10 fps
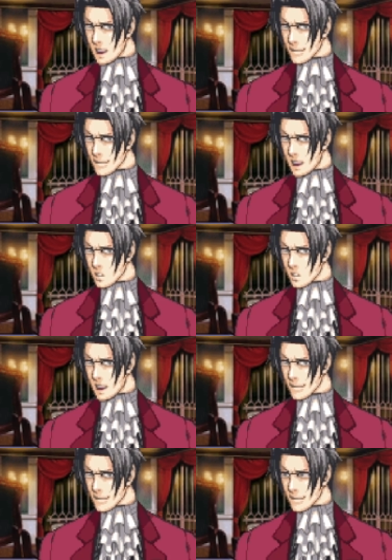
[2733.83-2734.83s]
It had been quite
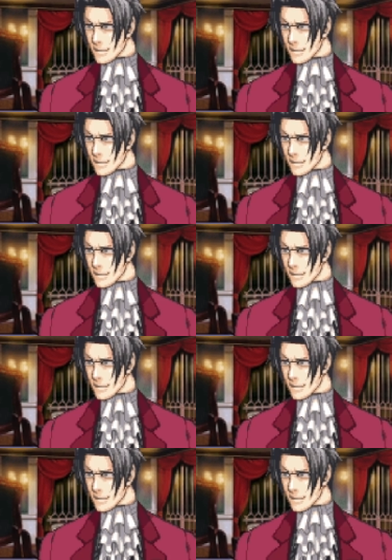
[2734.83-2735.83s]
some time, but I
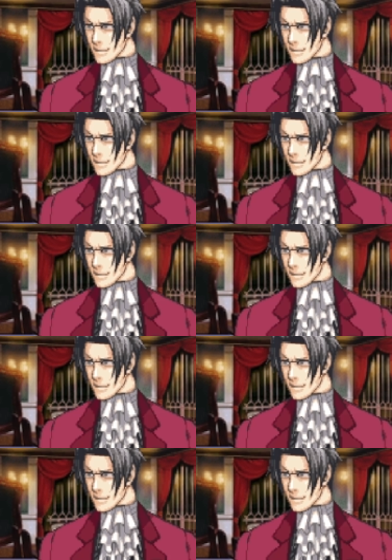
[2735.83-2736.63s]
appreciate the sentiment.